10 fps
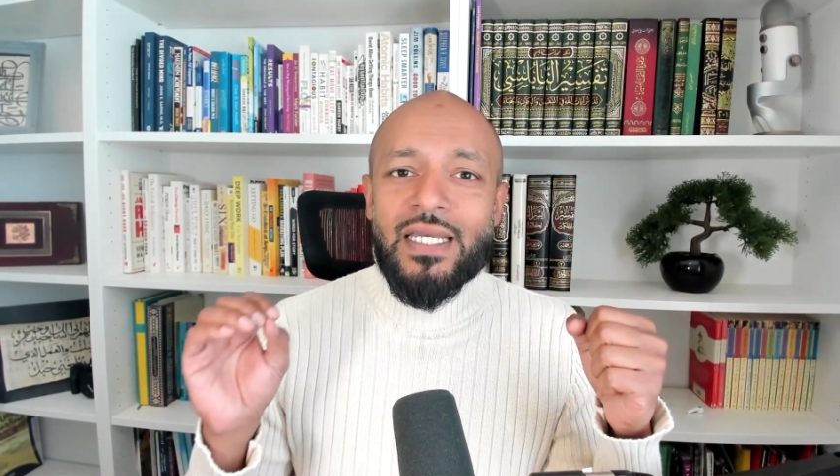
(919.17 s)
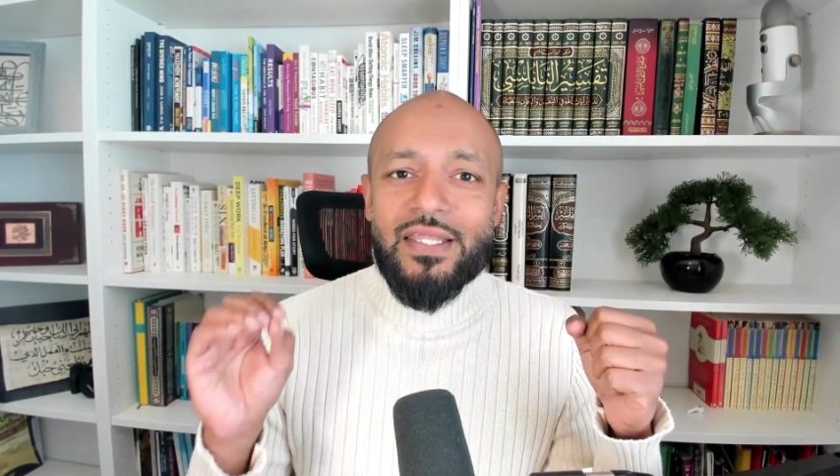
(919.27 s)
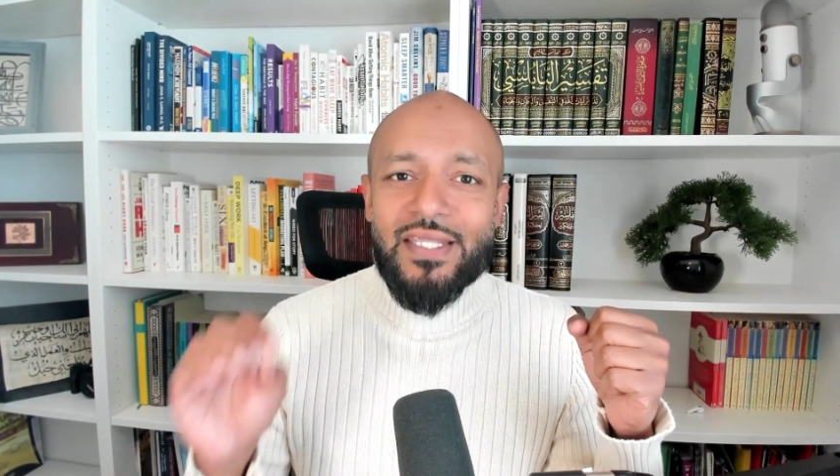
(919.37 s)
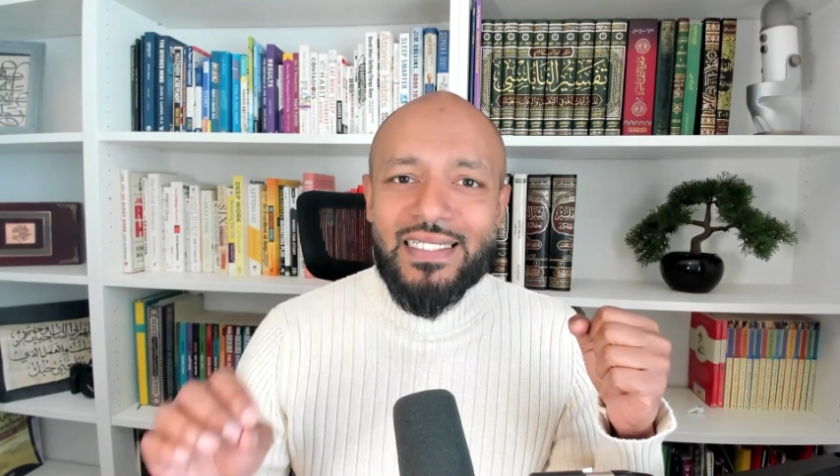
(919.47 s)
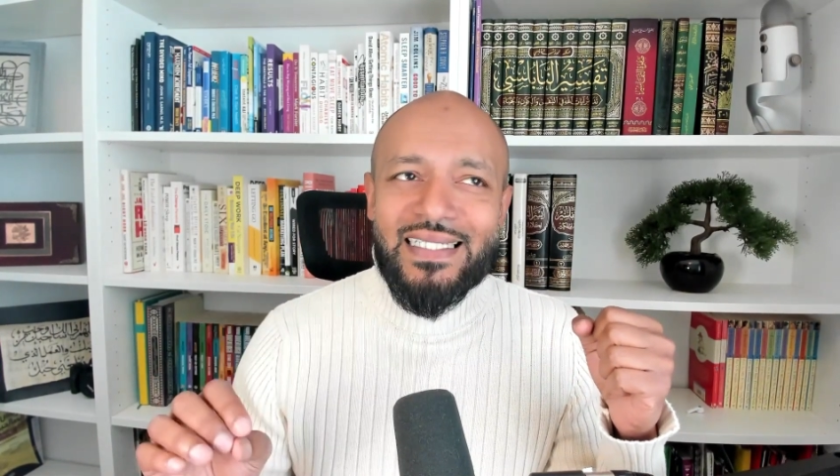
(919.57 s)

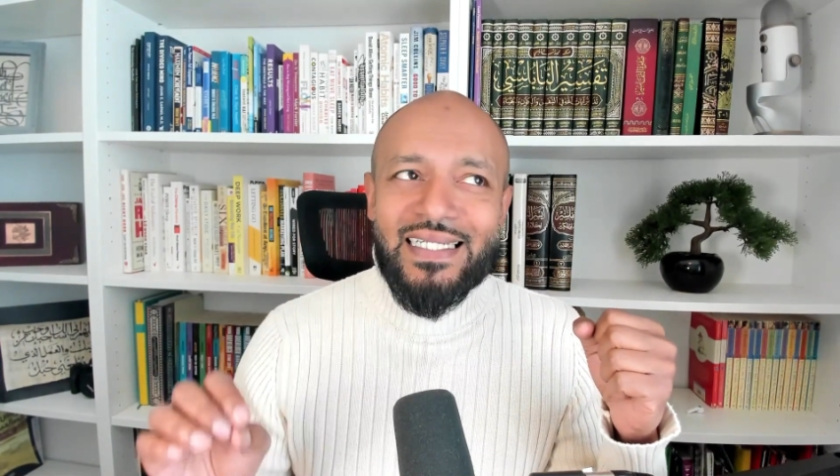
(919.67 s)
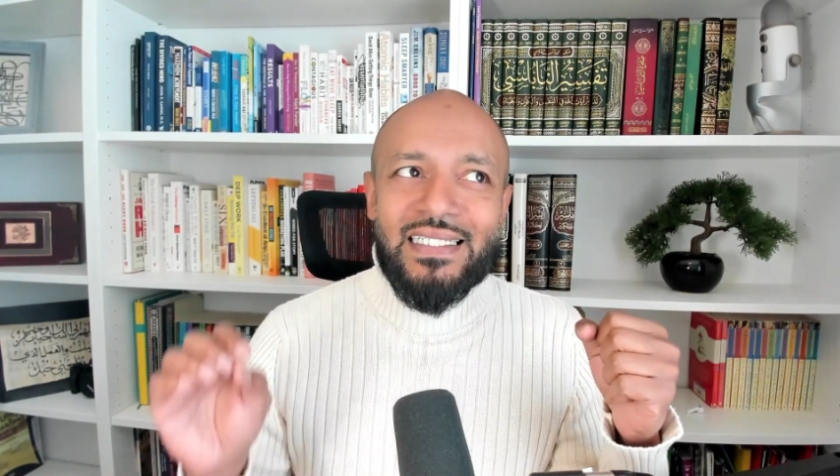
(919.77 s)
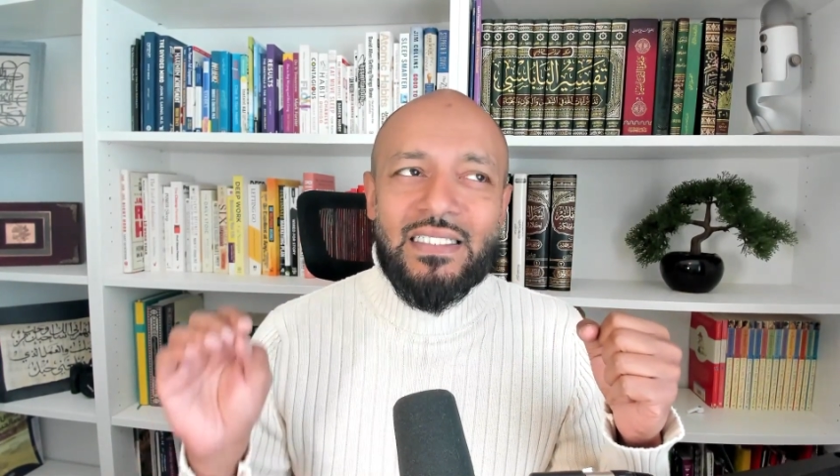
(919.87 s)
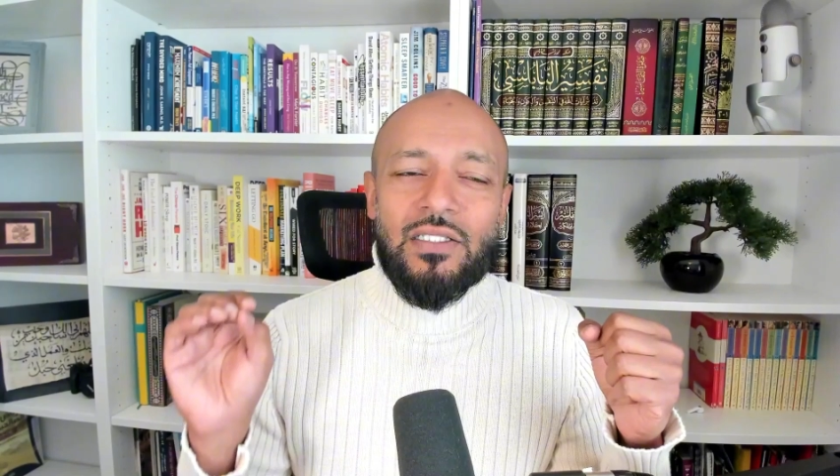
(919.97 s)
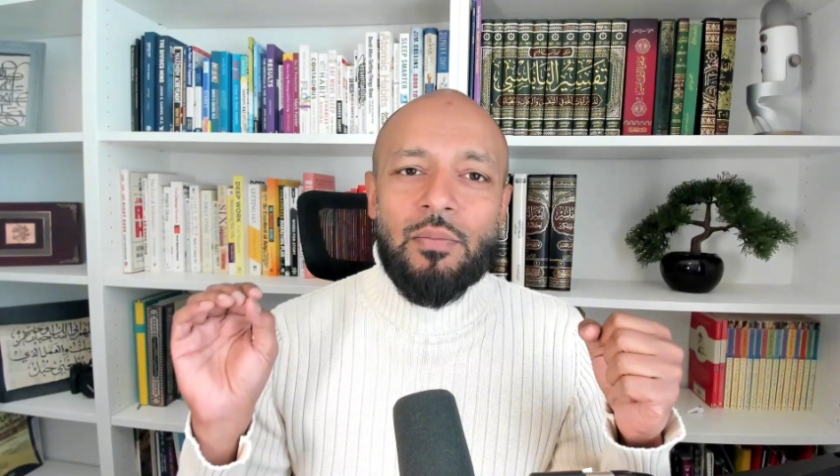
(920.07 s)
This
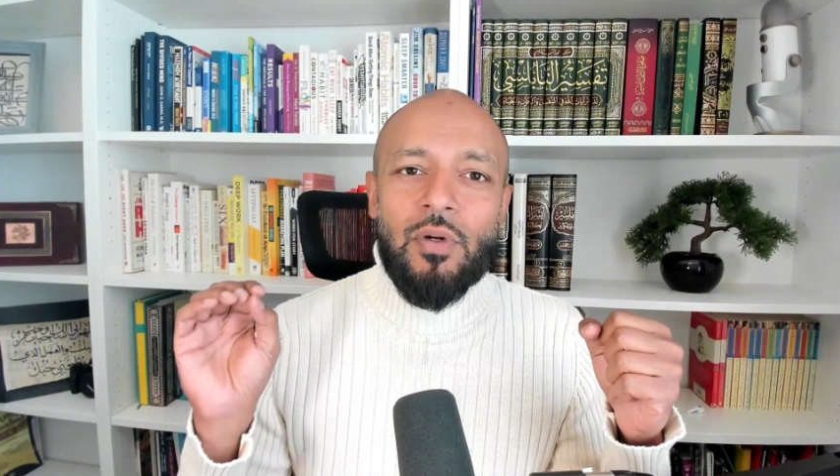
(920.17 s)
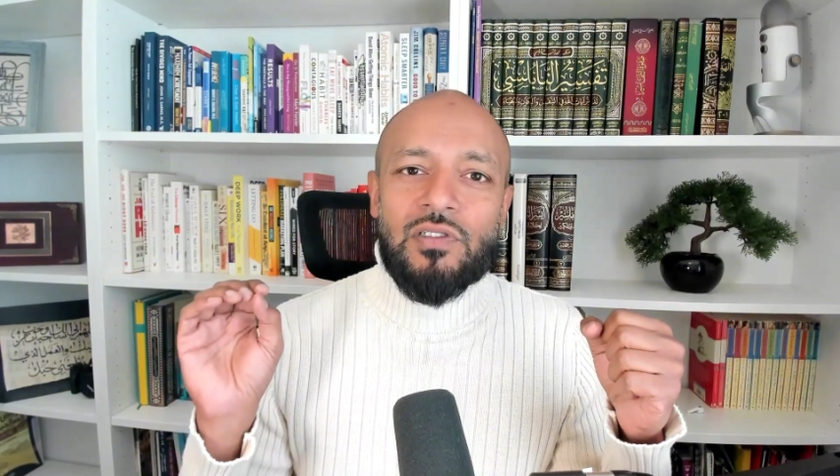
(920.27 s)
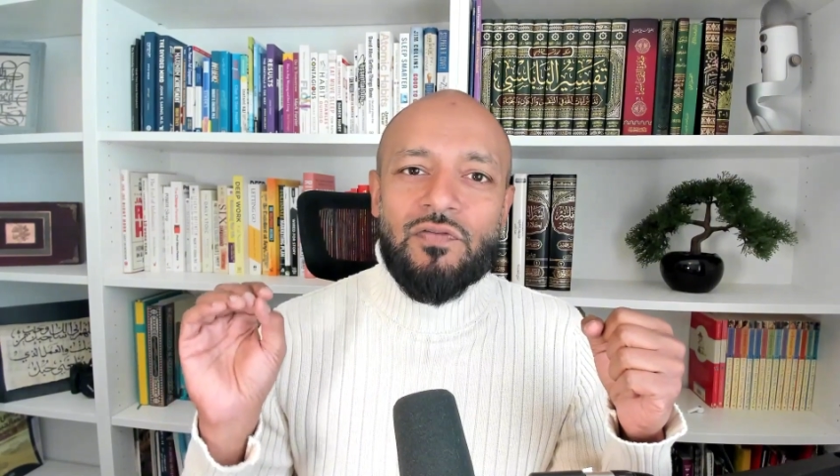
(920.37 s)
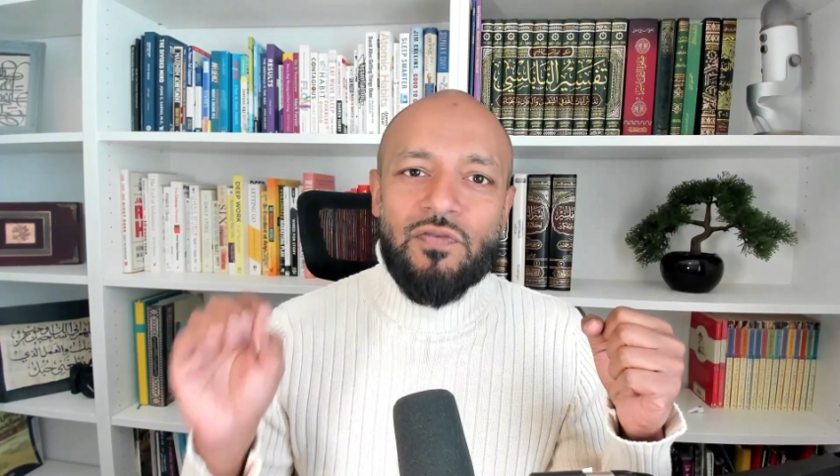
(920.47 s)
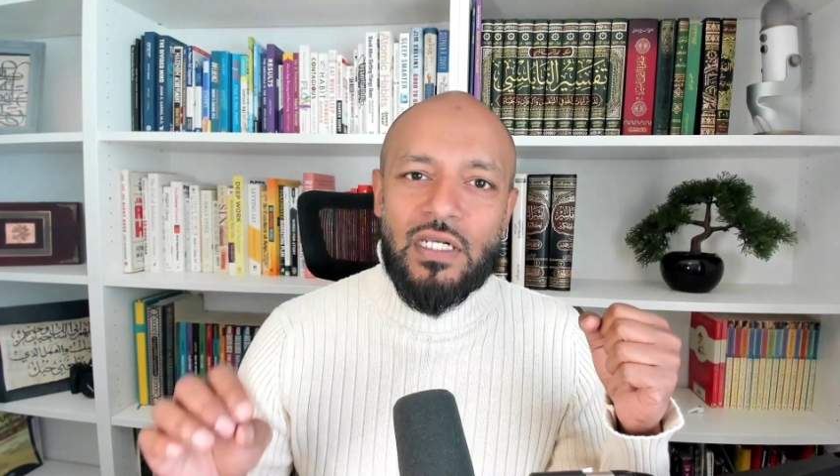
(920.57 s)
is the most